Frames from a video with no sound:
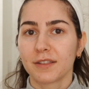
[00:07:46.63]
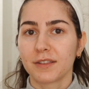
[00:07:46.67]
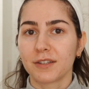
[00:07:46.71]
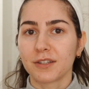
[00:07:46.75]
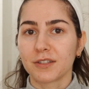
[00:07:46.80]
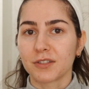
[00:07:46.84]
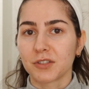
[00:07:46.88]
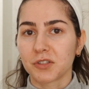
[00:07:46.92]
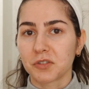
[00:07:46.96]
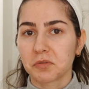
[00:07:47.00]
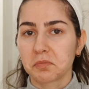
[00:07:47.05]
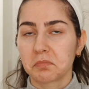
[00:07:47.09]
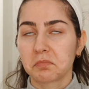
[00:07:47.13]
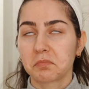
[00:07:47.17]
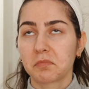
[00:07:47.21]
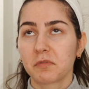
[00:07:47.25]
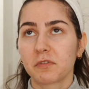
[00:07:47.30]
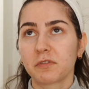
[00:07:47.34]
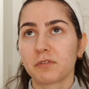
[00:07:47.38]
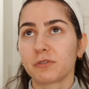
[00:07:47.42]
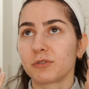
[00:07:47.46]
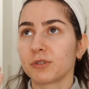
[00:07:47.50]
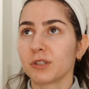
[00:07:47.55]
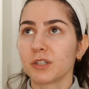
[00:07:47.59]
this
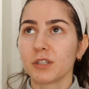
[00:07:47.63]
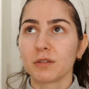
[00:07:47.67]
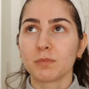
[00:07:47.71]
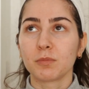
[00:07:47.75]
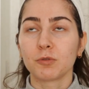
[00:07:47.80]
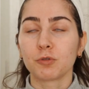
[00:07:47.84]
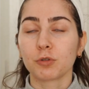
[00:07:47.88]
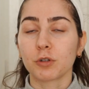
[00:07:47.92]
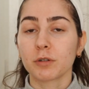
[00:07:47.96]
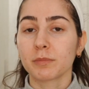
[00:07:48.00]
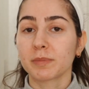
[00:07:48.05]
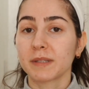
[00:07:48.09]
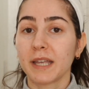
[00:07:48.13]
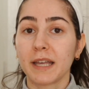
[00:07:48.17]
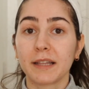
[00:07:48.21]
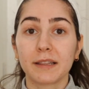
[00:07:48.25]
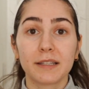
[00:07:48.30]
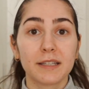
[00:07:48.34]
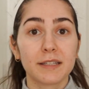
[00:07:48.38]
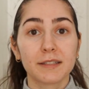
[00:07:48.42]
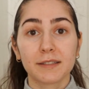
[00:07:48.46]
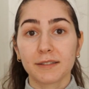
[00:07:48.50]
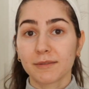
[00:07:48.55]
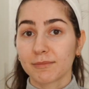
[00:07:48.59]
fully absorbs,
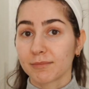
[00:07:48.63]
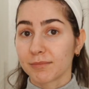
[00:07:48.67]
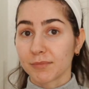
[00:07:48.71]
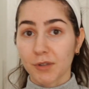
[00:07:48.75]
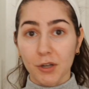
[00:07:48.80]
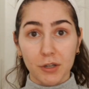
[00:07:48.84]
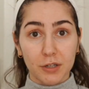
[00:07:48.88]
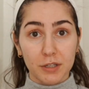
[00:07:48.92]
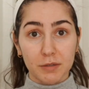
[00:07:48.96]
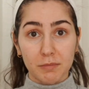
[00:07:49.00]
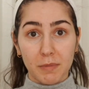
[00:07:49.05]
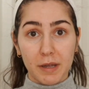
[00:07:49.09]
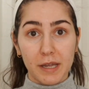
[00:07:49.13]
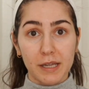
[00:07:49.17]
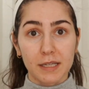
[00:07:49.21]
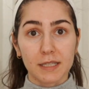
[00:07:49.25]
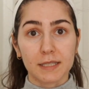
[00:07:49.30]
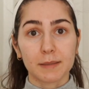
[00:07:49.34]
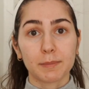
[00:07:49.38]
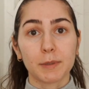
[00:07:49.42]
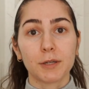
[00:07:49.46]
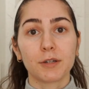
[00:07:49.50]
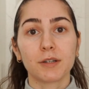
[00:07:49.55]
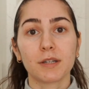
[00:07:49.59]
at least not in my
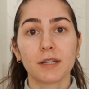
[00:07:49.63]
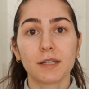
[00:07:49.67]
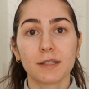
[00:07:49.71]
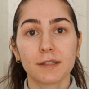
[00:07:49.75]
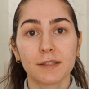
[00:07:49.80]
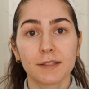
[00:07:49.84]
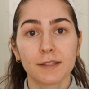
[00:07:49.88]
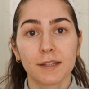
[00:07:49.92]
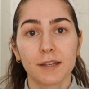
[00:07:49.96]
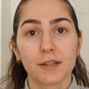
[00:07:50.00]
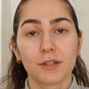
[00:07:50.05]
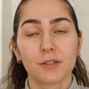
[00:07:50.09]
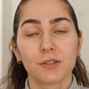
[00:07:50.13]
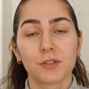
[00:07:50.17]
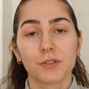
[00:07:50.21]
experience.